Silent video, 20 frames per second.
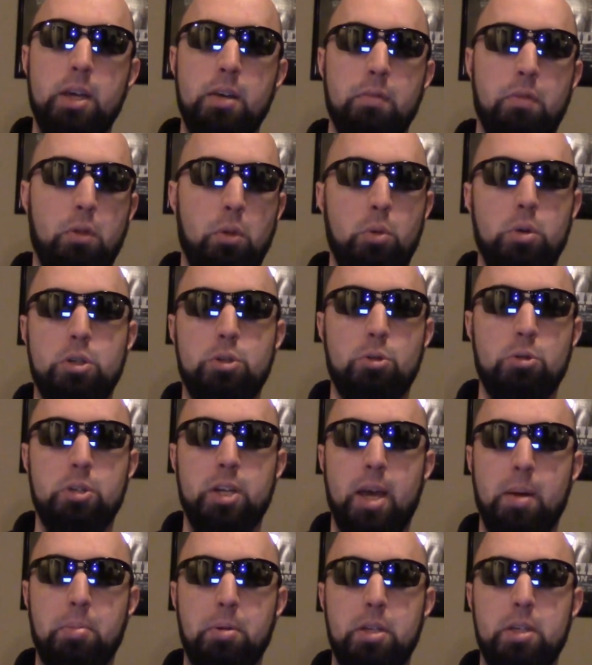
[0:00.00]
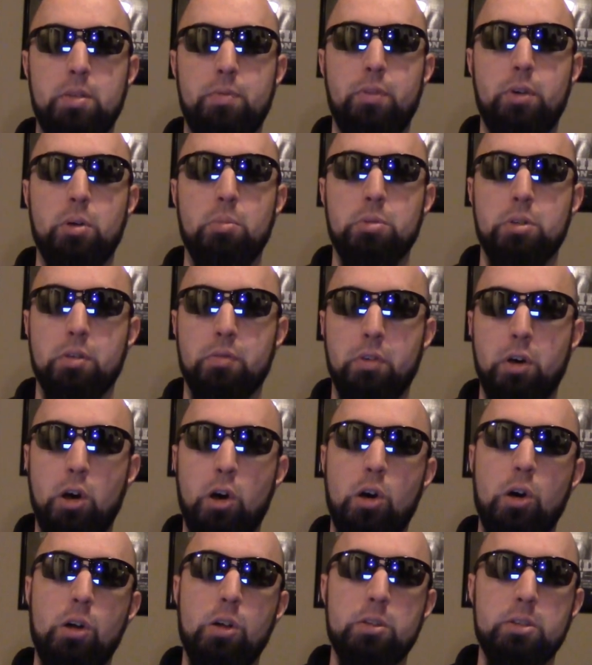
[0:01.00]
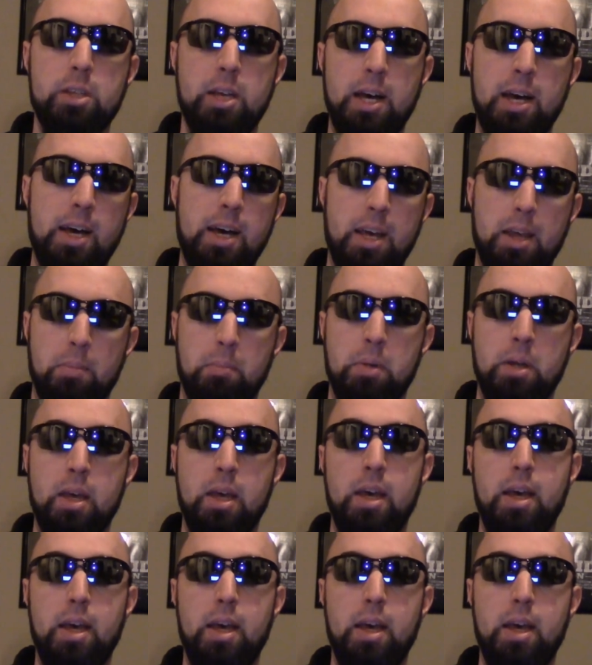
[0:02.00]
influential Japanese films of all time,